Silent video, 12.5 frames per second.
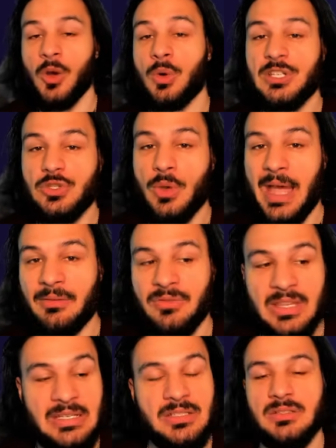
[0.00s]
Once you have
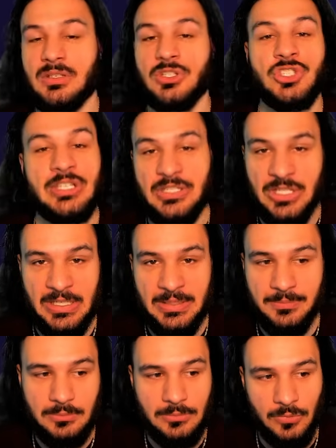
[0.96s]
this, GG,
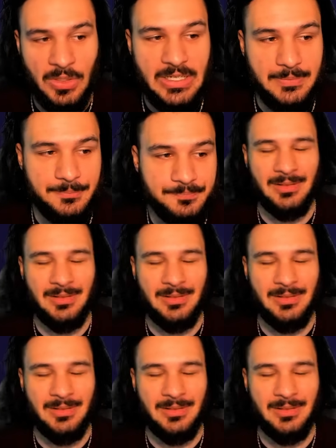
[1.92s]
right?